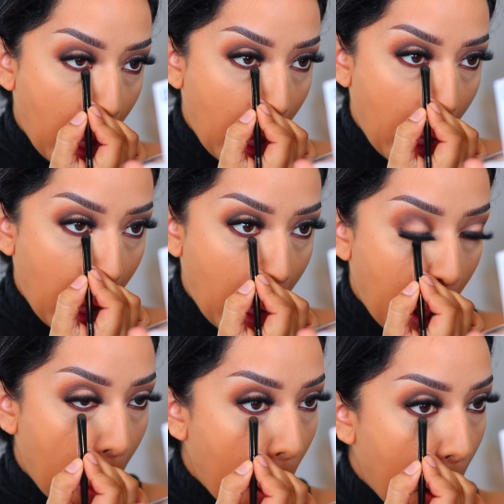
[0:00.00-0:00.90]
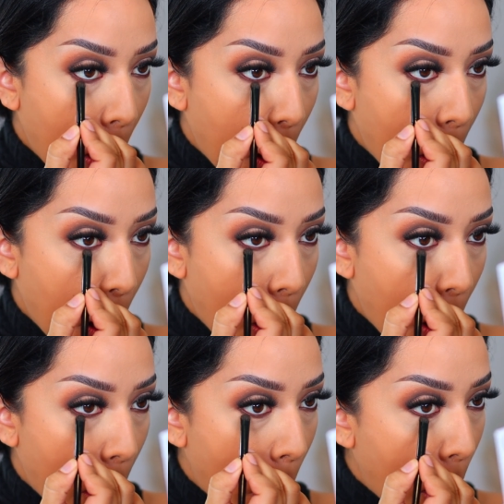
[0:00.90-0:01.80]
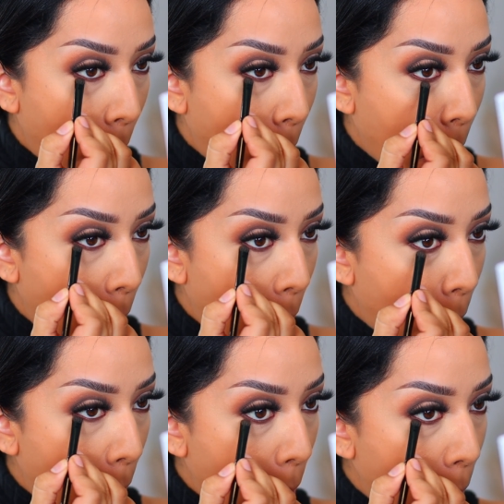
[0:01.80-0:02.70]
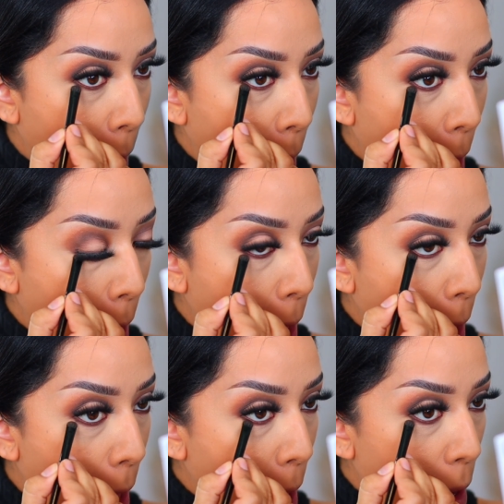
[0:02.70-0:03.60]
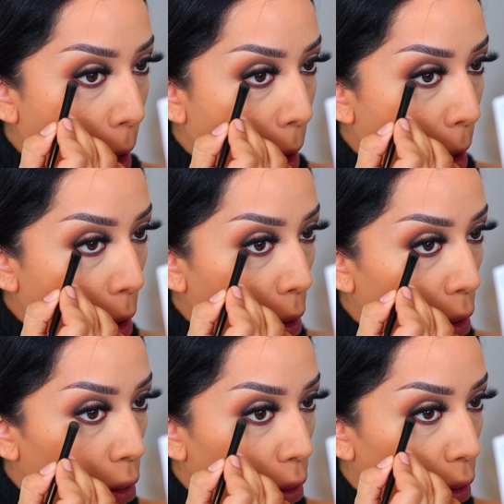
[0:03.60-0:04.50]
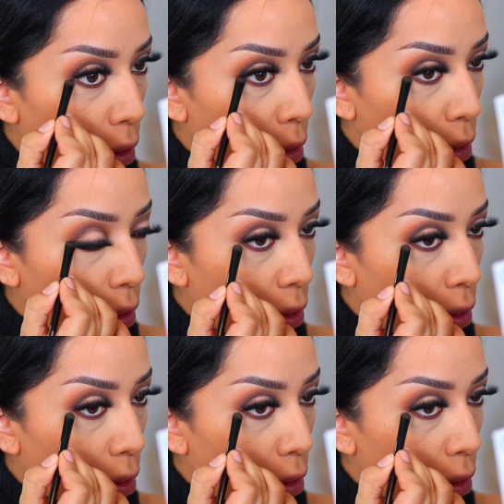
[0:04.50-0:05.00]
don't know, you guys. There's something about black eyeliner que no me gusta. I don't like it